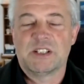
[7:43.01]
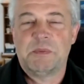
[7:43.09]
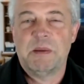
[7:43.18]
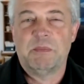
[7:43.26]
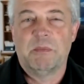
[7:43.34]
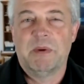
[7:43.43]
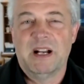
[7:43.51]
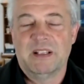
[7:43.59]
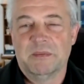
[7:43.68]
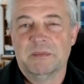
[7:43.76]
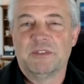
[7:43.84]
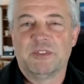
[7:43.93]
people buy
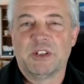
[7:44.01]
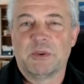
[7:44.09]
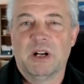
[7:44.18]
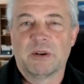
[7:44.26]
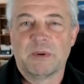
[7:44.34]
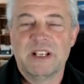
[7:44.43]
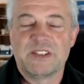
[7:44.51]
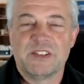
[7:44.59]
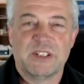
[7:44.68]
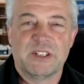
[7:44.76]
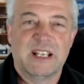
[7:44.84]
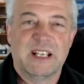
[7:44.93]
them for the wrong reasons,
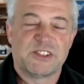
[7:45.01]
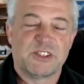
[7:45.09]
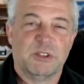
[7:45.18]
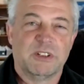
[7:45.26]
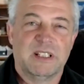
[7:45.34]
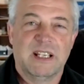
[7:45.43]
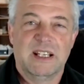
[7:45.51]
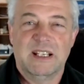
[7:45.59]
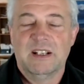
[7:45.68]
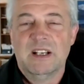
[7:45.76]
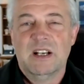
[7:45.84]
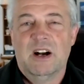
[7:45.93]
or they get sold on the idea,
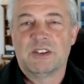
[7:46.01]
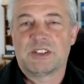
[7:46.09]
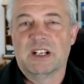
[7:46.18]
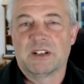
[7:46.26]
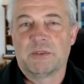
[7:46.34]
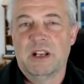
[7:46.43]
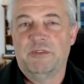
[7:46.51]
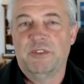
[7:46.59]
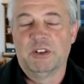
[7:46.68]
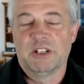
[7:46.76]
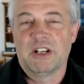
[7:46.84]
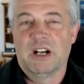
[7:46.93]
oh, it's got great
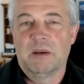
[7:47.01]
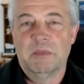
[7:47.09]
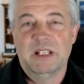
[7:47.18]
fuel economy.